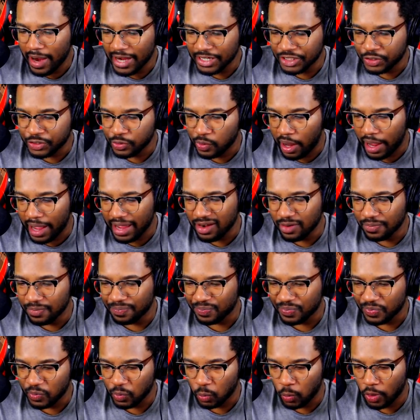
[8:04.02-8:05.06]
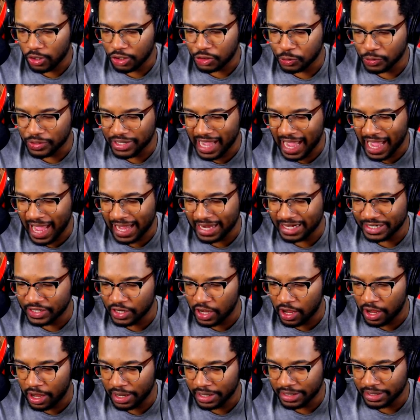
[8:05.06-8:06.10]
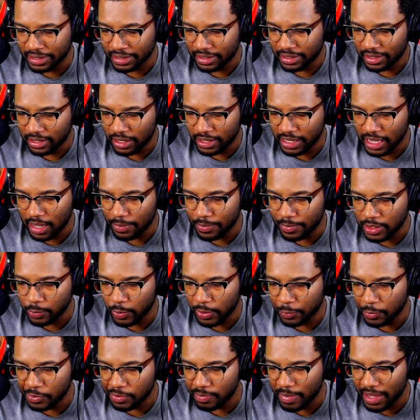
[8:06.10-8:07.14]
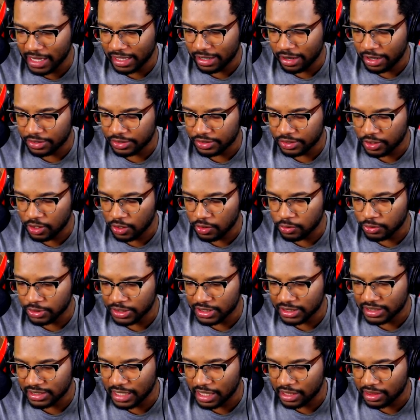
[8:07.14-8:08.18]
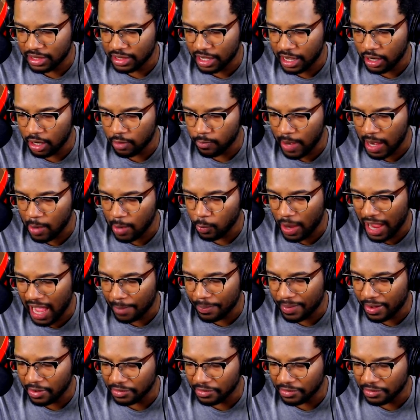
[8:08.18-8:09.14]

All right, Juan. What you got, dog? Oh, yeah, he went with main character and Goku just as I thought. All right, well, how